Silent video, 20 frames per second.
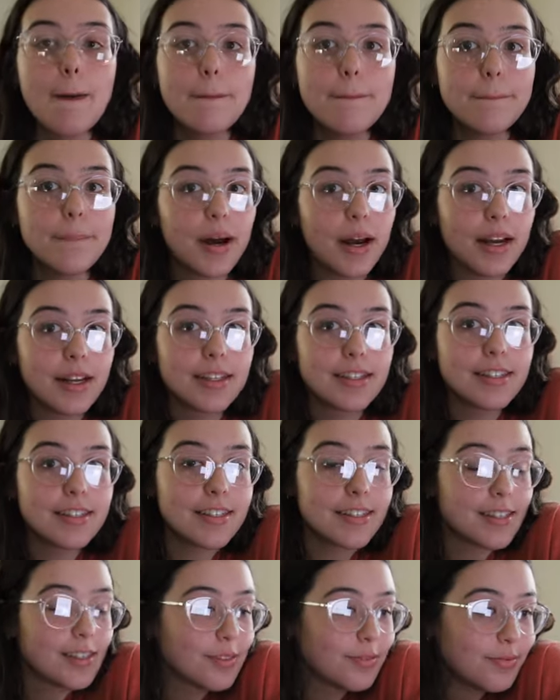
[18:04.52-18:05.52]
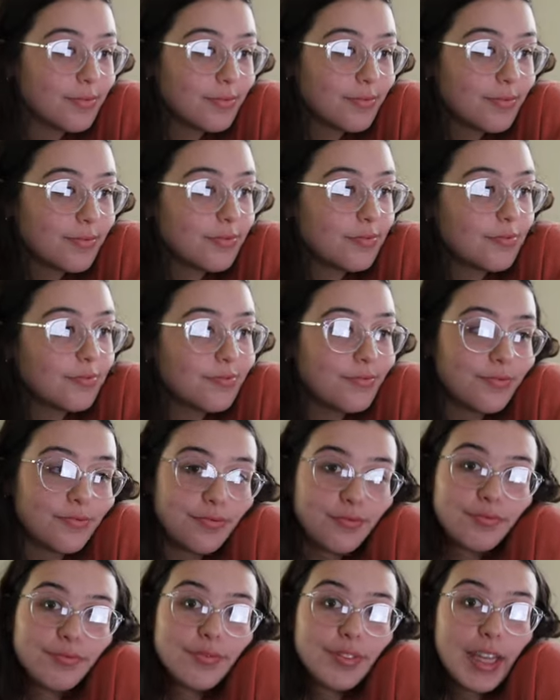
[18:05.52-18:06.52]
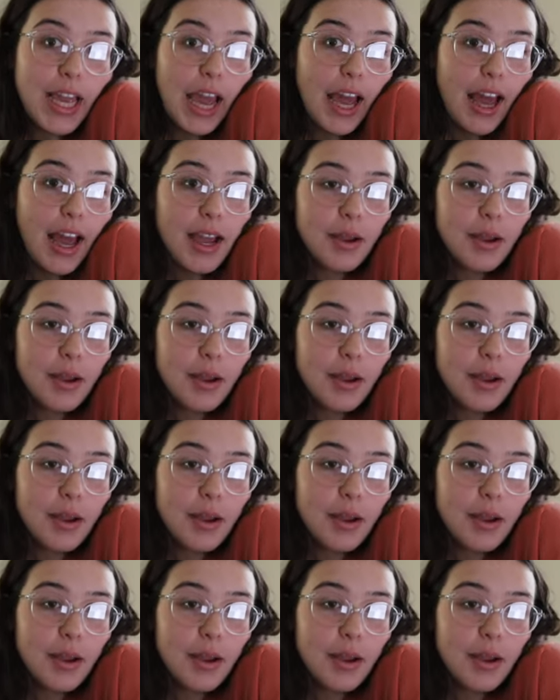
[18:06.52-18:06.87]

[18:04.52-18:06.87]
But yeah,